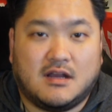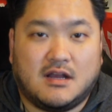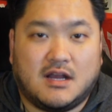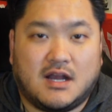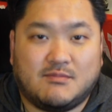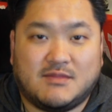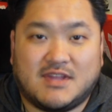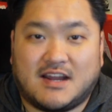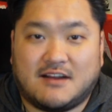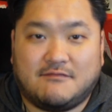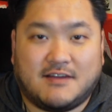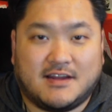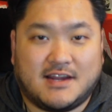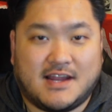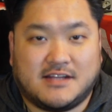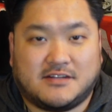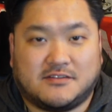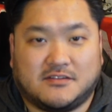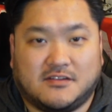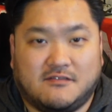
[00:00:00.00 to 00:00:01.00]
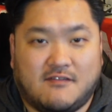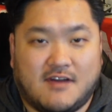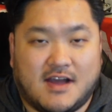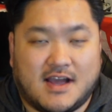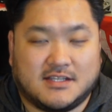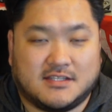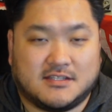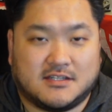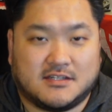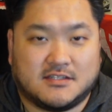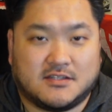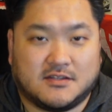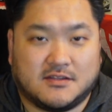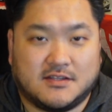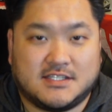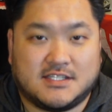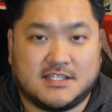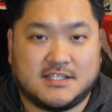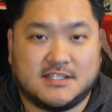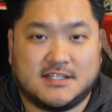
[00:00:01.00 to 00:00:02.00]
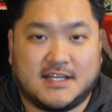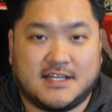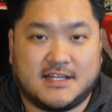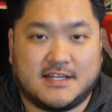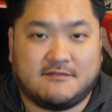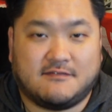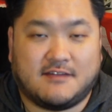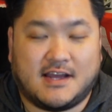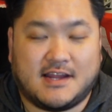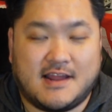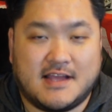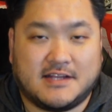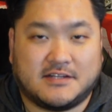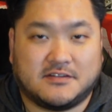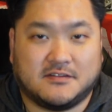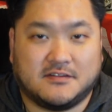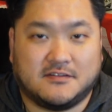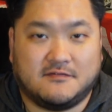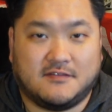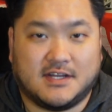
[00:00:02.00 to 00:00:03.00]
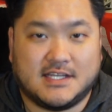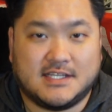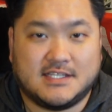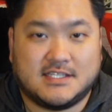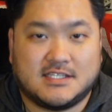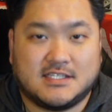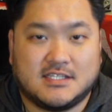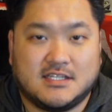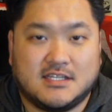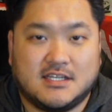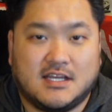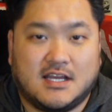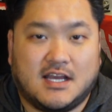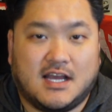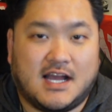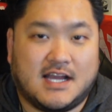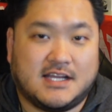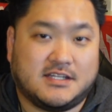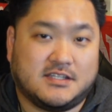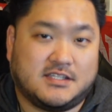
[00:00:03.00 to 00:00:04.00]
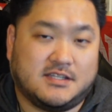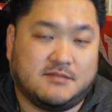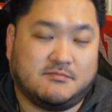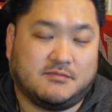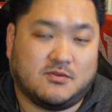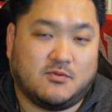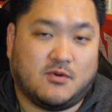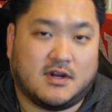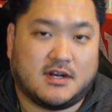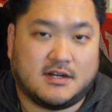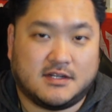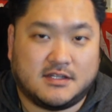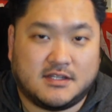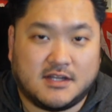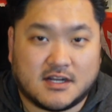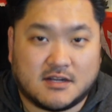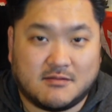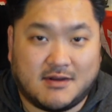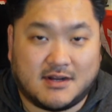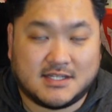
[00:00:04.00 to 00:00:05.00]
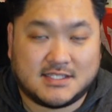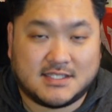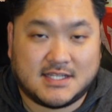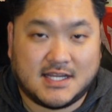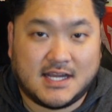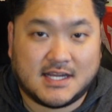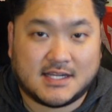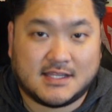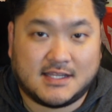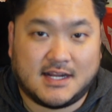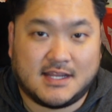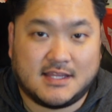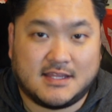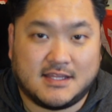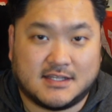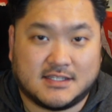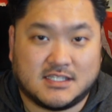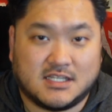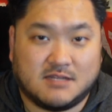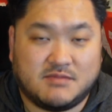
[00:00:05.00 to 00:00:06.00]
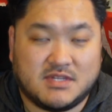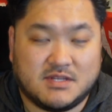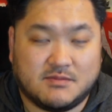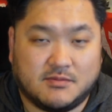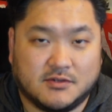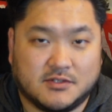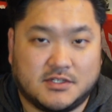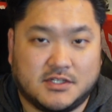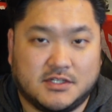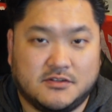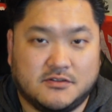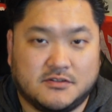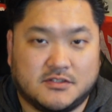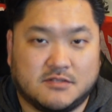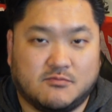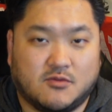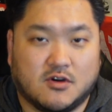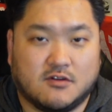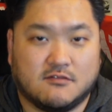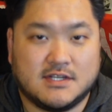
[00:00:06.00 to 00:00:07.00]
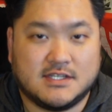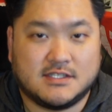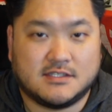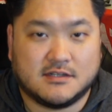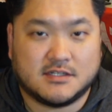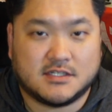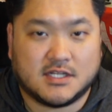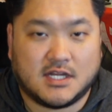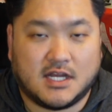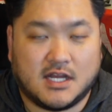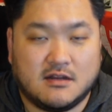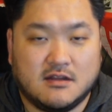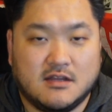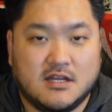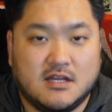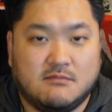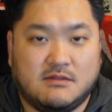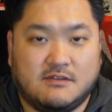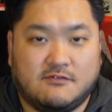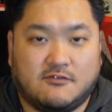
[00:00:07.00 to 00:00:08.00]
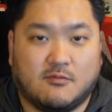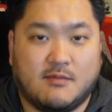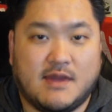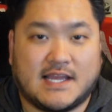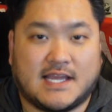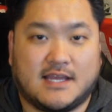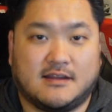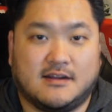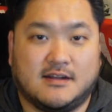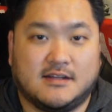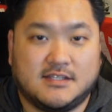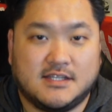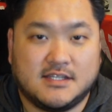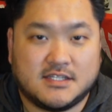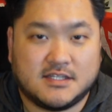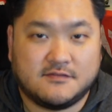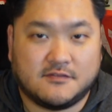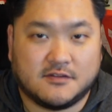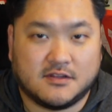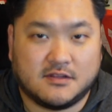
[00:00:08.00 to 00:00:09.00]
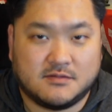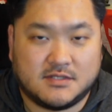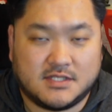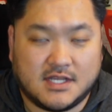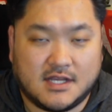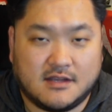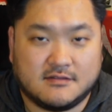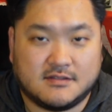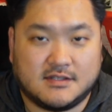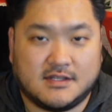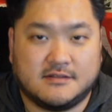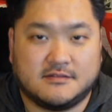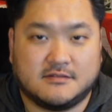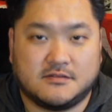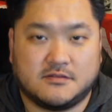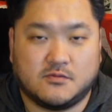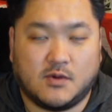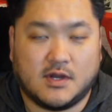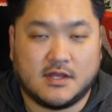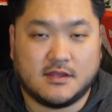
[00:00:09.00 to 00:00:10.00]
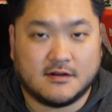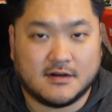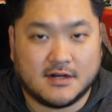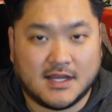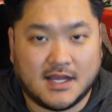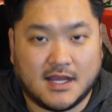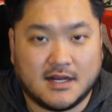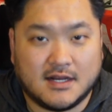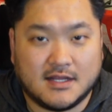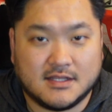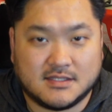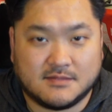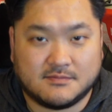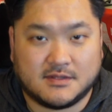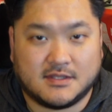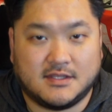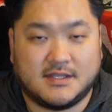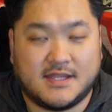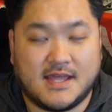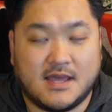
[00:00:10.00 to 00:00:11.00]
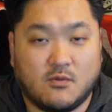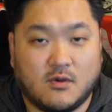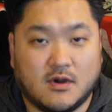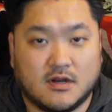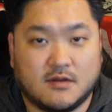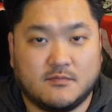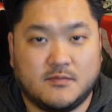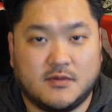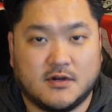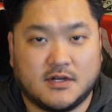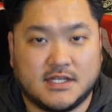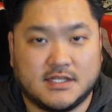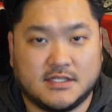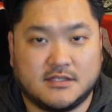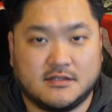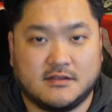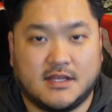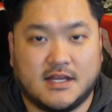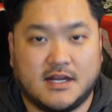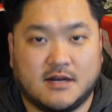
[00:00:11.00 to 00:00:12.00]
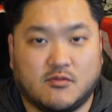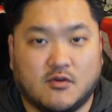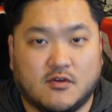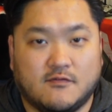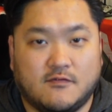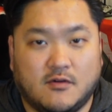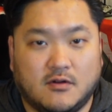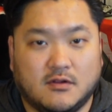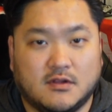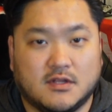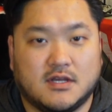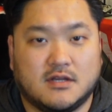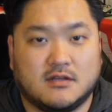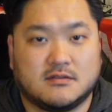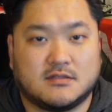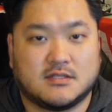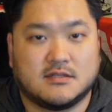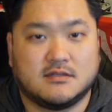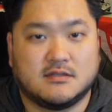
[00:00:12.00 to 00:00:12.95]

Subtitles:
I'm not a financial advisor, so this isn't any financial advice. I just simply wanted to talk about a stock that I think some people should do some more research on before making a decision for themselves as to whether or not it's something that they want to put into their portfolios.